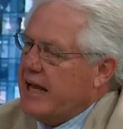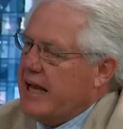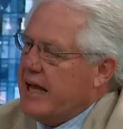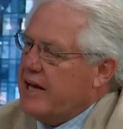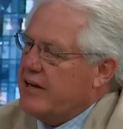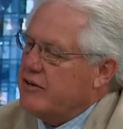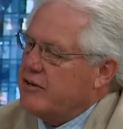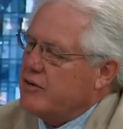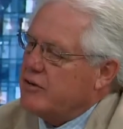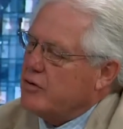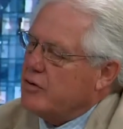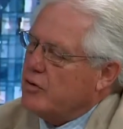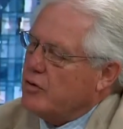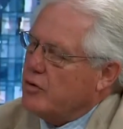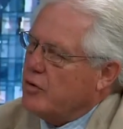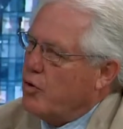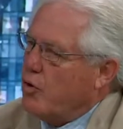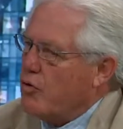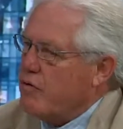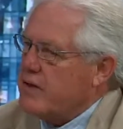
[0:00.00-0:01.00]
And
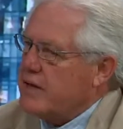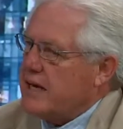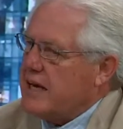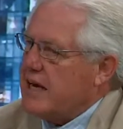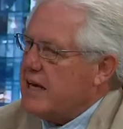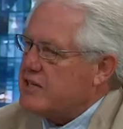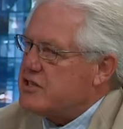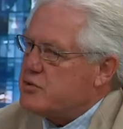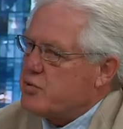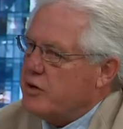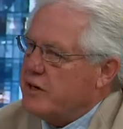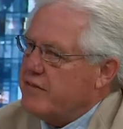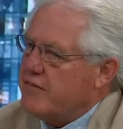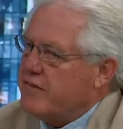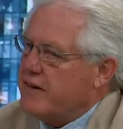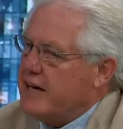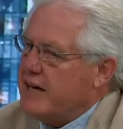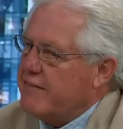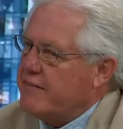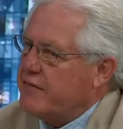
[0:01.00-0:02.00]
over the last
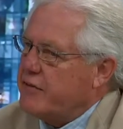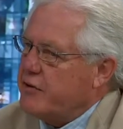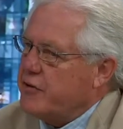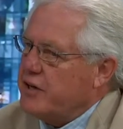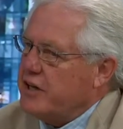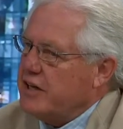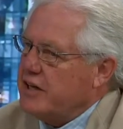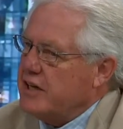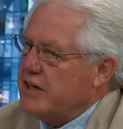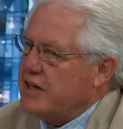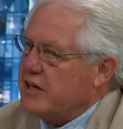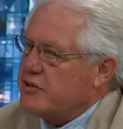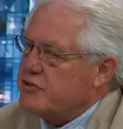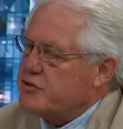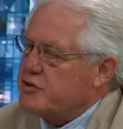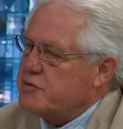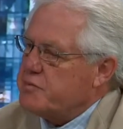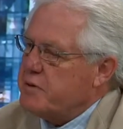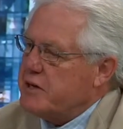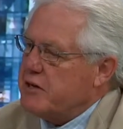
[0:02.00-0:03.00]
25, 30
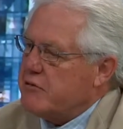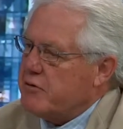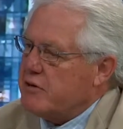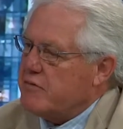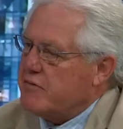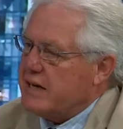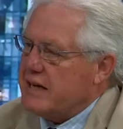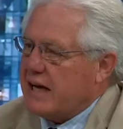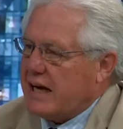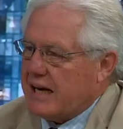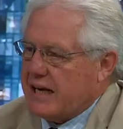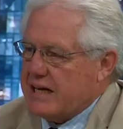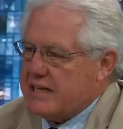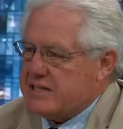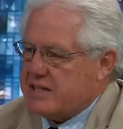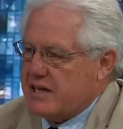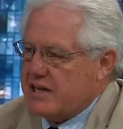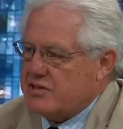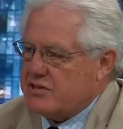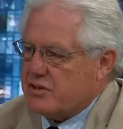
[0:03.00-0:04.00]
years, there's been a
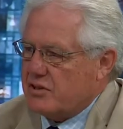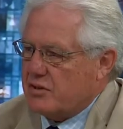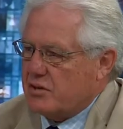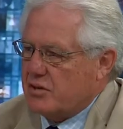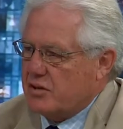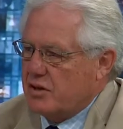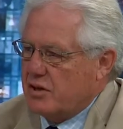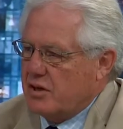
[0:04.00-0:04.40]
revitalization